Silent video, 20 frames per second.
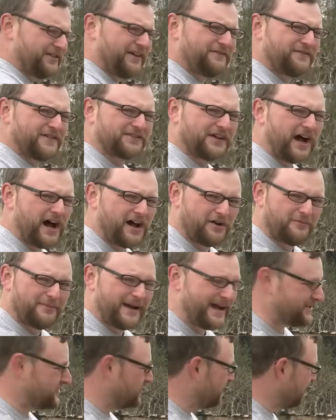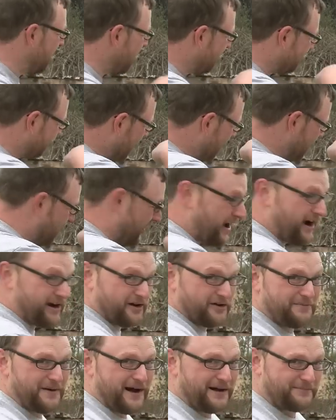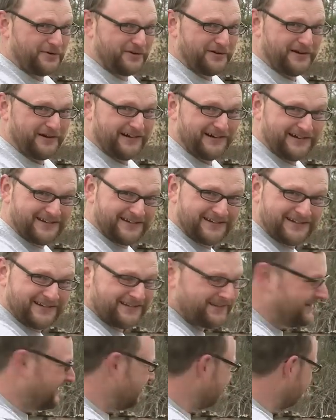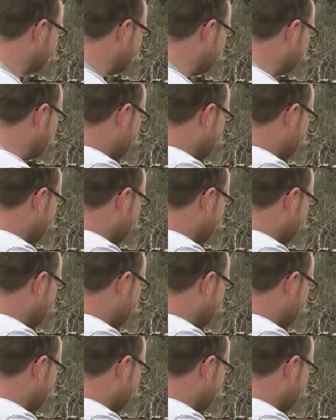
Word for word: see if this auto match will knock down our auto popper here. See if